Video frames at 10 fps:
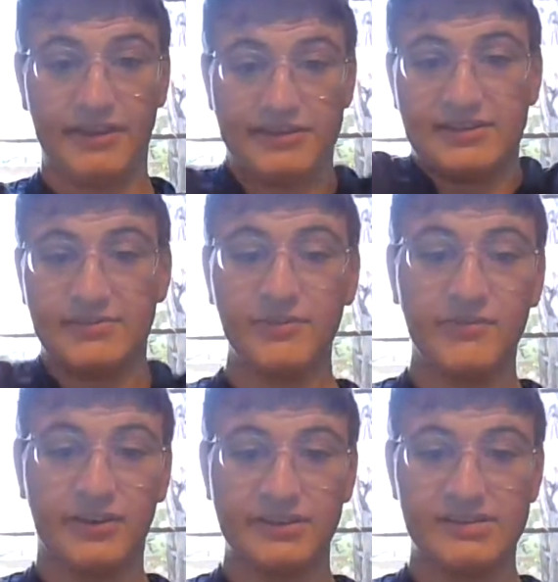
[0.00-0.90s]
let's just
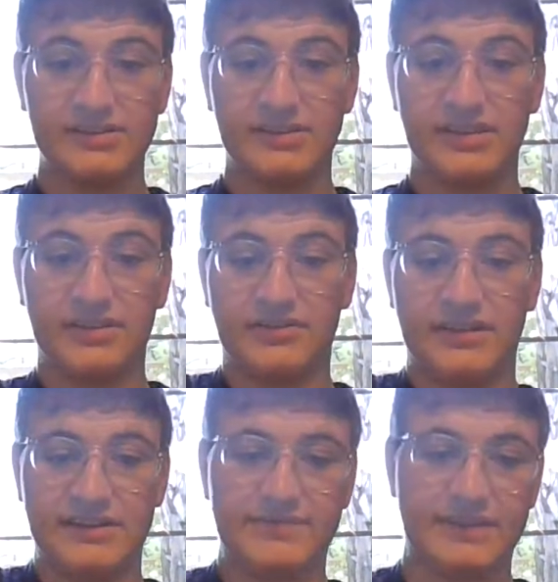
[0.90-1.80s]
move on to other
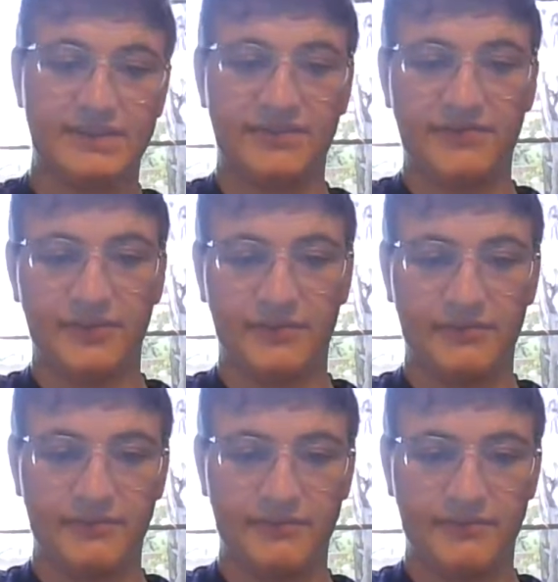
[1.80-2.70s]
aspects of the
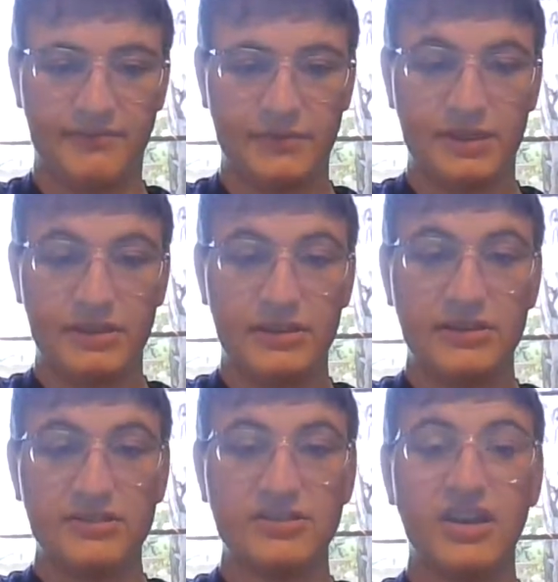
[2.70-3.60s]
film.
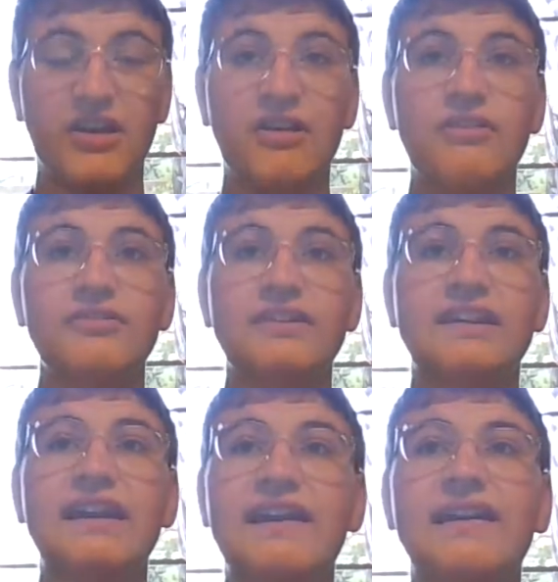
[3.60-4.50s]
So, the
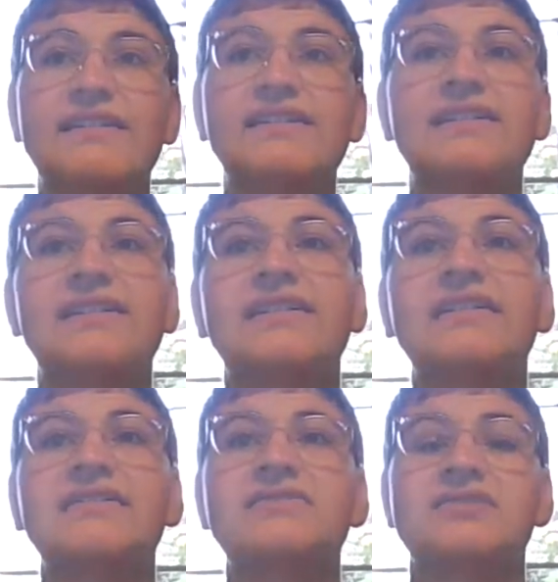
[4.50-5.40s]

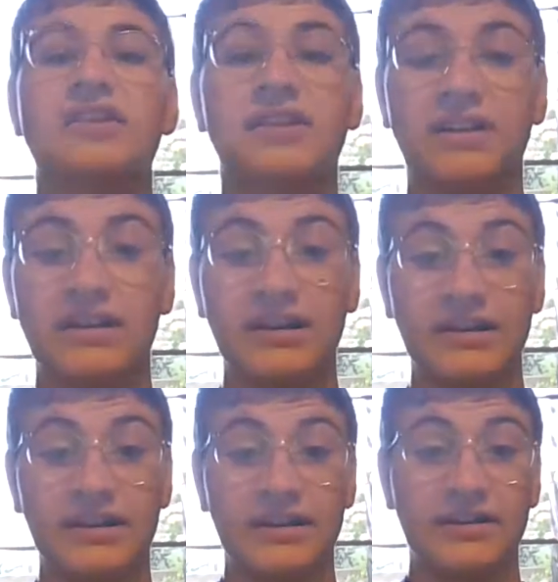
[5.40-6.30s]
characters
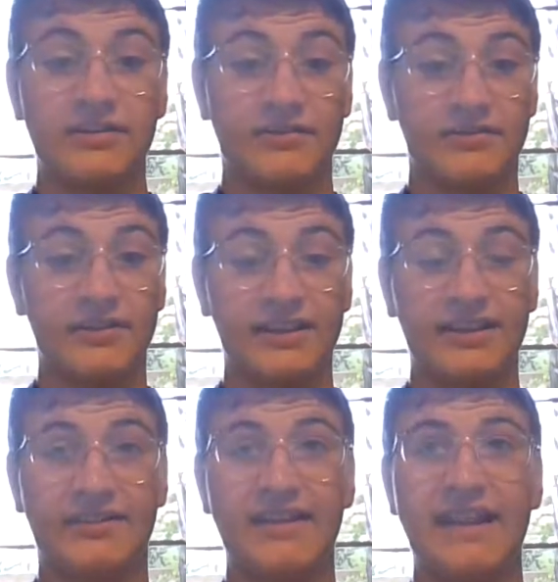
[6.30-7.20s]
are
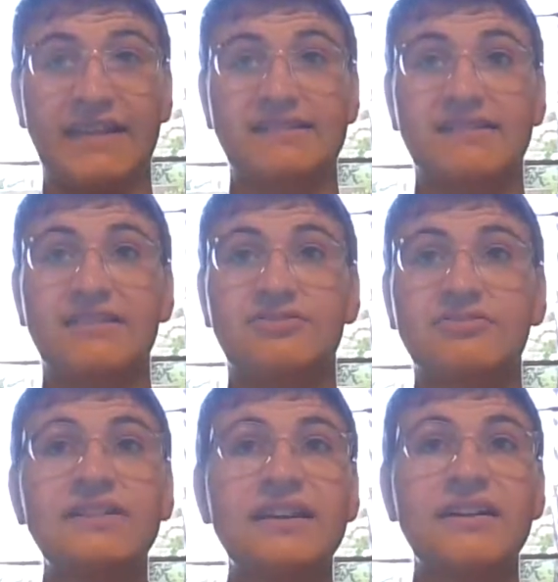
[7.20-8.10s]
really great. The
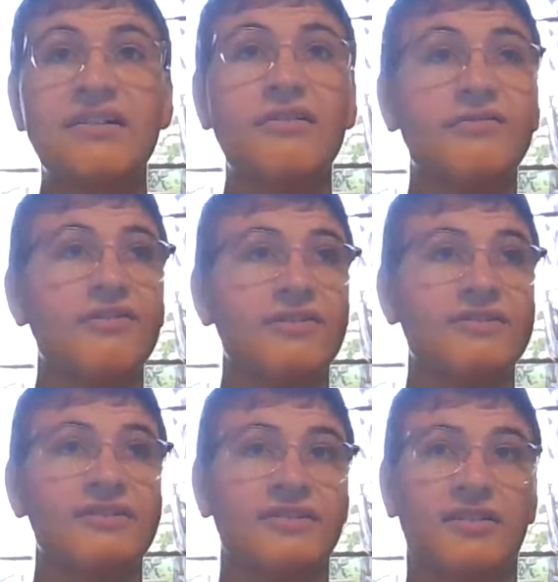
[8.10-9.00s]
trio
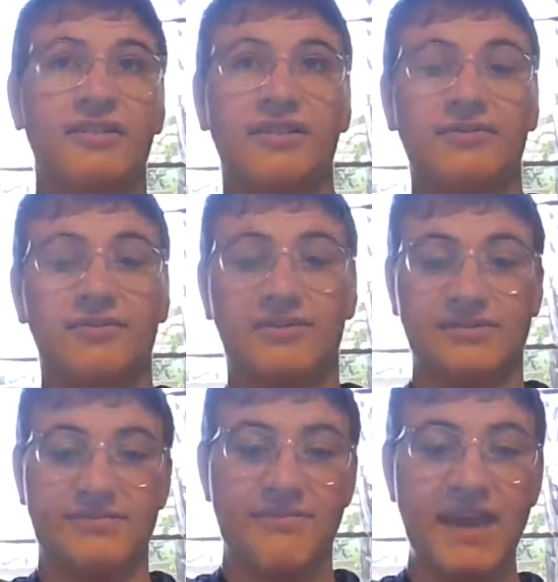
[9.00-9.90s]
focuses on, of
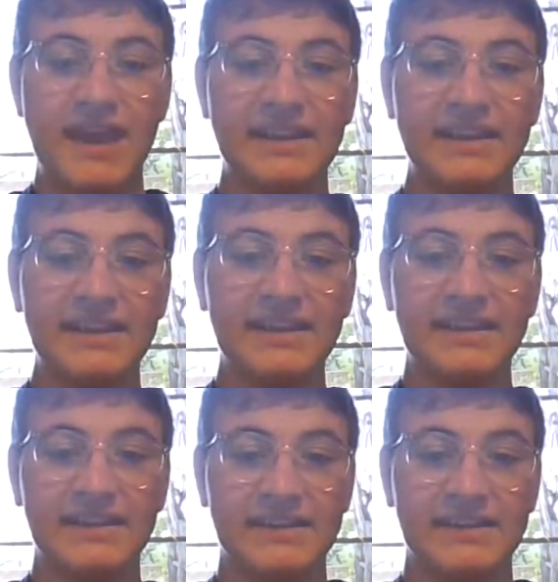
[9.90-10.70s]
course, Manny,